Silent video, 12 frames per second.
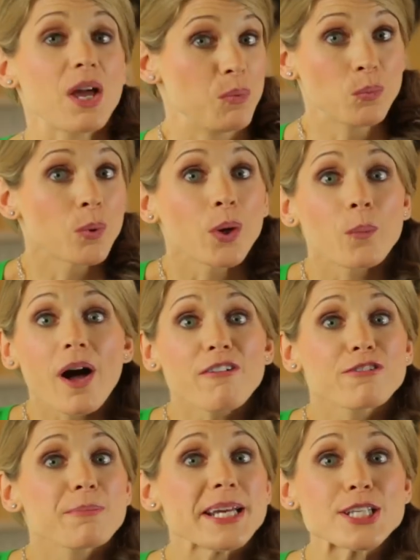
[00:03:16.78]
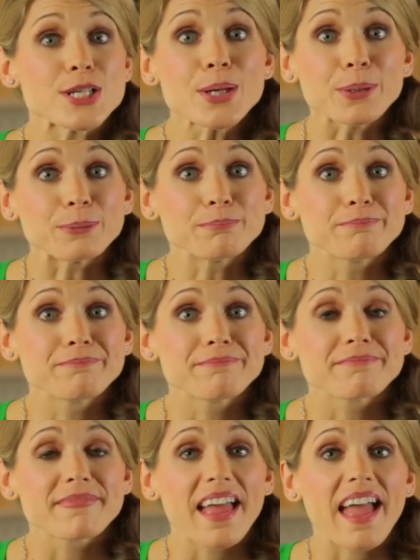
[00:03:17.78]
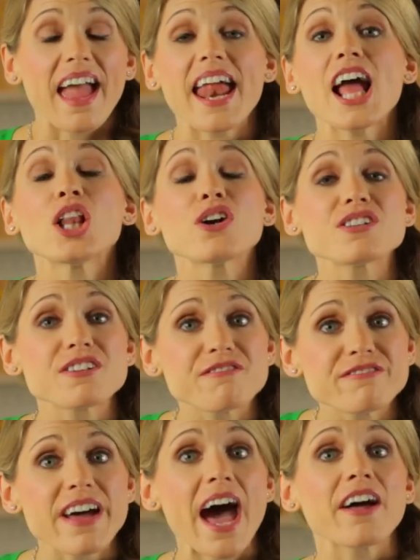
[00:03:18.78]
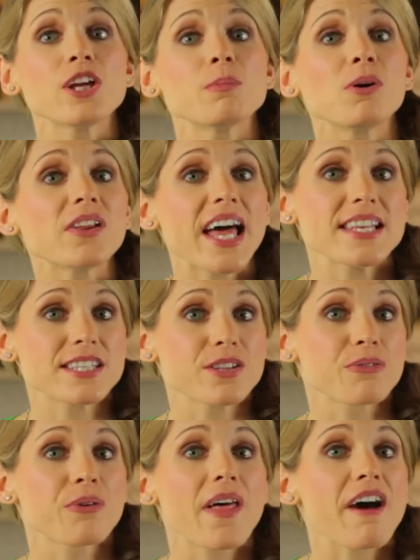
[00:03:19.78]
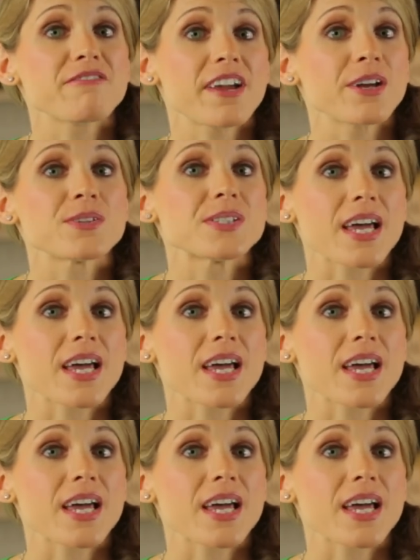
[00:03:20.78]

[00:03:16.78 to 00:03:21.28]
it would work well for me too. And I learned a valuable lesson through that failed